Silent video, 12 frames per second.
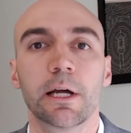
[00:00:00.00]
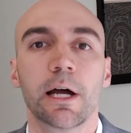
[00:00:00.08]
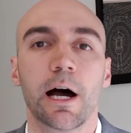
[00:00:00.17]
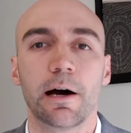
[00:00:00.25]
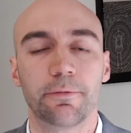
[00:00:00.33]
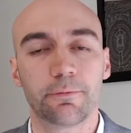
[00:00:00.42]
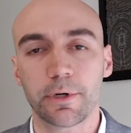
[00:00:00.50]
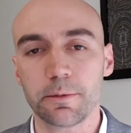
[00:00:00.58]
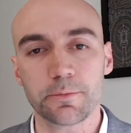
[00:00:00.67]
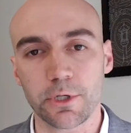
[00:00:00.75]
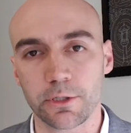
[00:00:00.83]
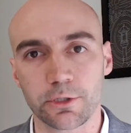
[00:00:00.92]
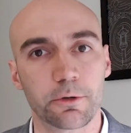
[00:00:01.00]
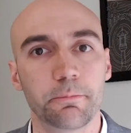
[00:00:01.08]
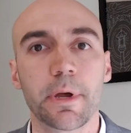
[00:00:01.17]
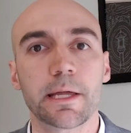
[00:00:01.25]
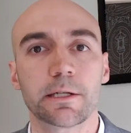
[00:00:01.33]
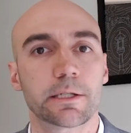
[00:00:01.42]
Frames are a
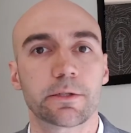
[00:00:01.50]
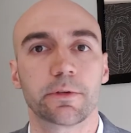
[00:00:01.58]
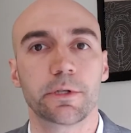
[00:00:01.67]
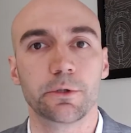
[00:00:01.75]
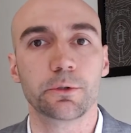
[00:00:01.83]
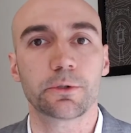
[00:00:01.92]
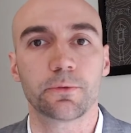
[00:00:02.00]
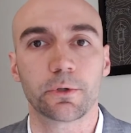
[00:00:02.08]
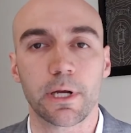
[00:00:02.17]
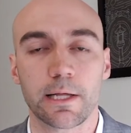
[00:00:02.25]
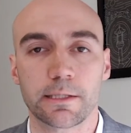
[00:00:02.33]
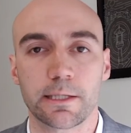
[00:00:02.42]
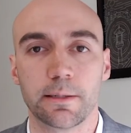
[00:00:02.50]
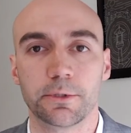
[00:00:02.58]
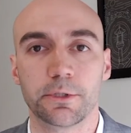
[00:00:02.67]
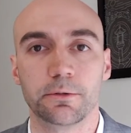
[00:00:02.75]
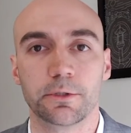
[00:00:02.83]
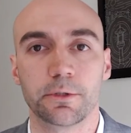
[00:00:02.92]
tremendously useful concept
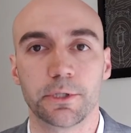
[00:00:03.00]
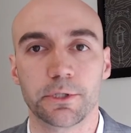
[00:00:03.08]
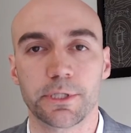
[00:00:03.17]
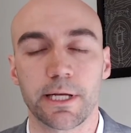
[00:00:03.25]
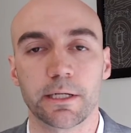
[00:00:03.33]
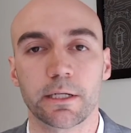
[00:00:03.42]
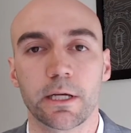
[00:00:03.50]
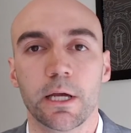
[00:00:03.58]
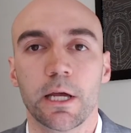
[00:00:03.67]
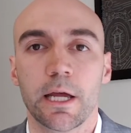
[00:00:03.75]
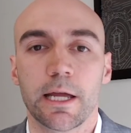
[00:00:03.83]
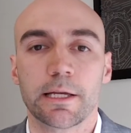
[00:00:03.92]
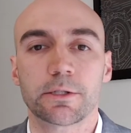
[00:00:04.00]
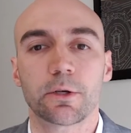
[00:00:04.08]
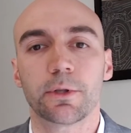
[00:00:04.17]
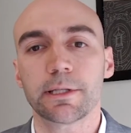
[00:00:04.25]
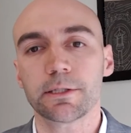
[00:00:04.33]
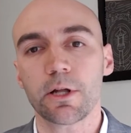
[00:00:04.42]
to understand. And so
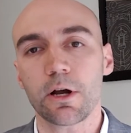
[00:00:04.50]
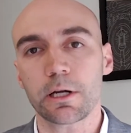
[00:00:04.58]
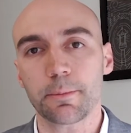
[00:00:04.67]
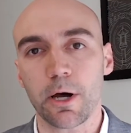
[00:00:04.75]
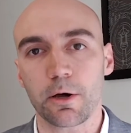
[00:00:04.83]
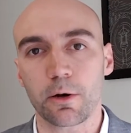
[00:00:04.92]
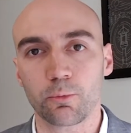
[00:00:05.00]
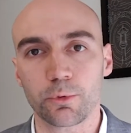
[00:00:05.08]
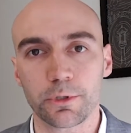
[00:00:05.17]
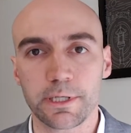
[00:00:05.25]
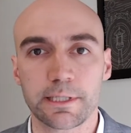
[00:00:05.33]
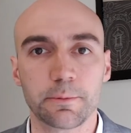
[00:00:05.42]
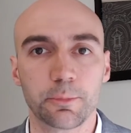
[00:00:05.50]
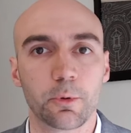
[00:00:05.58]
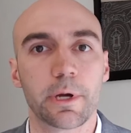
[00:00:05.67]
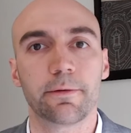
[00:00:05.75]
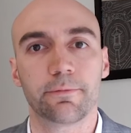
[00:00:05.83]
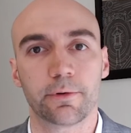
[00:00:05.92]
let's talk about a really simple way
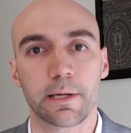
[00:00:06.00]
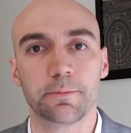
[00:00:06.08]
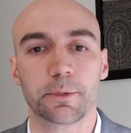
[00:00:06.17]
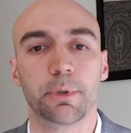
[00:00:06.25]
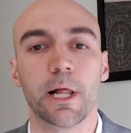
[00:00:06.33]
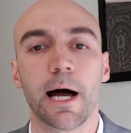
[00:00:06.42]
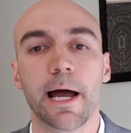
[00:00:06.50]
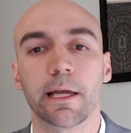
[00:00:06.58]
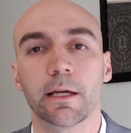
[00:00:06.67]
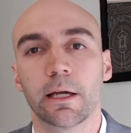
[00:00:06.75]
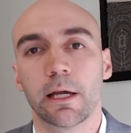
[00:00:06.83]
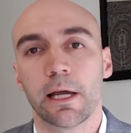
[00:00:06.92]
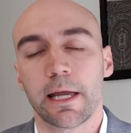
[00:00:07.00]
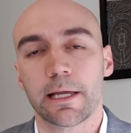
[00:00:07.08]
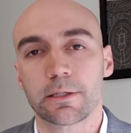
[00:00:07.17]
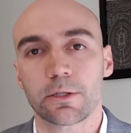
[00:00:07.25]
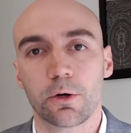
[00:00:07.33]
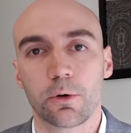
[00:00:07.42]
frames apply. And
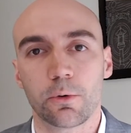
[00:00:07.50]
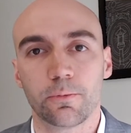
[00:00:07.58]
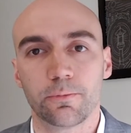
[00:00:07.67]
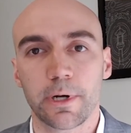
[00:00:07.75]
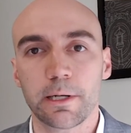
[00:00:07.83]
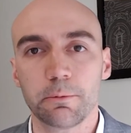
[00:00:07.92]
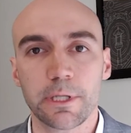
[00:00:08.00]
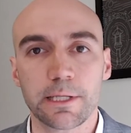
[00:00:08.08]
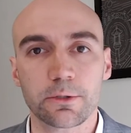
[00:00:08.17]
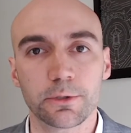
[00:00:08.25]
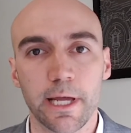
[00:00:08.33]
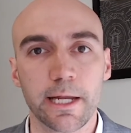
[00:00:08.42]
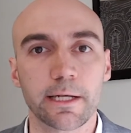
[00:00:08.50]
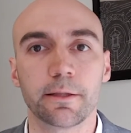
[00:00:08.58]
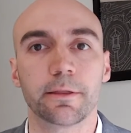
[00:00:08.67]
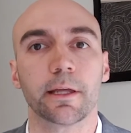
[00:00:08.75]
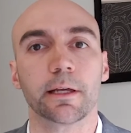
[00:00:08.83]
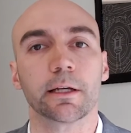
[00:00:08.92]
so for anyone that sold
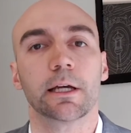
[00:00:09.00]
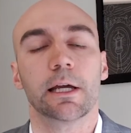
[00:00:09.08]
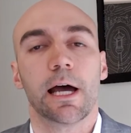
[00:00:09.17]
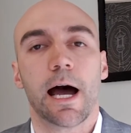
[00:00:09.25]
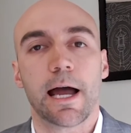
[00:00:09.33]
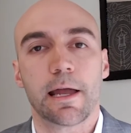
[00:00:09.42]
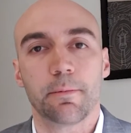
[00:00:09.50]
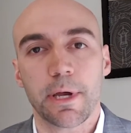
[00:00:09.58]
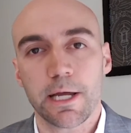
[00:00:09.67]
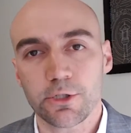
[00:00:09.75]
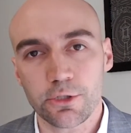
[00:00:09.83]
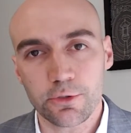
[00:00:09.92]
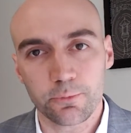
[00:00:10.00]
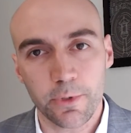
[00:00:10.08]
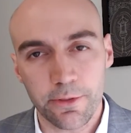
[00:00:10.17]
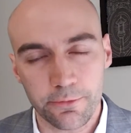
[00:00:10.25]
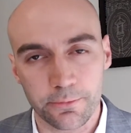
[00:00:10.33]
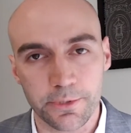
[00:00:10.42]
anything, I imagine you've went
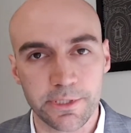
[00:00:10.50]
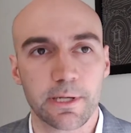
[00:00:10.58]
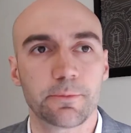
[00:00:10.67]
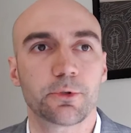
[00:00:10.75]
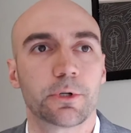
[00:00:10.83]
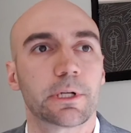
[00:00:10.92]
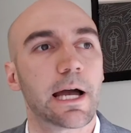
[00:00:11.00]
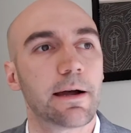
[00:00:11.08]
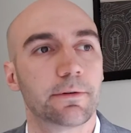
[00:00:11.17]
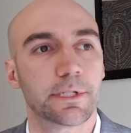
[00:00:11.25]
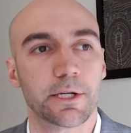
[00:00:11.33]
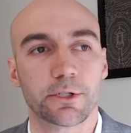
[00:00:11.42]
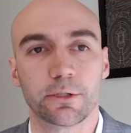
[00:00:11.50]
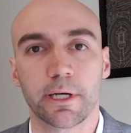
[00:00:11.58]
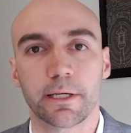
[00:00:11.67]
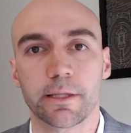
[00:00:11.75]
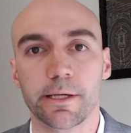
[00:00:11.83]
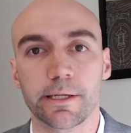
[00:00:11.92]
through some sort of conversation like
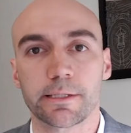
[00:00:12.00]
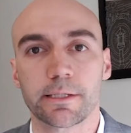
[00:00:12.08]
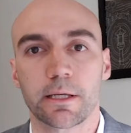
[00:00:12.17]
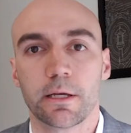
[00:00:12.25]
this.